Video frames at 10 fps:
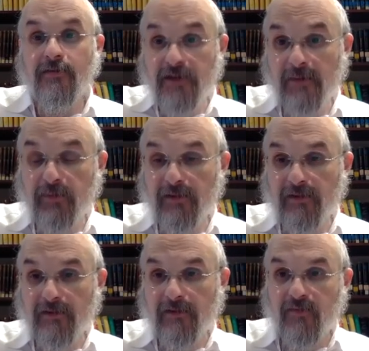dip,
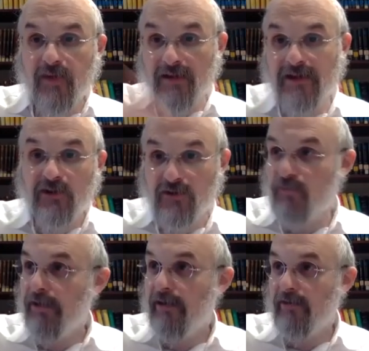then set your
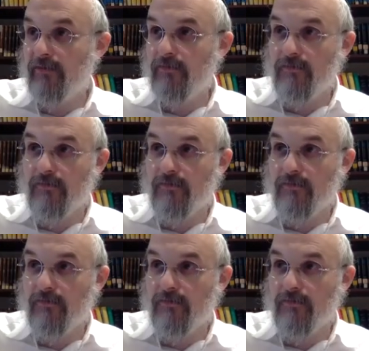plate.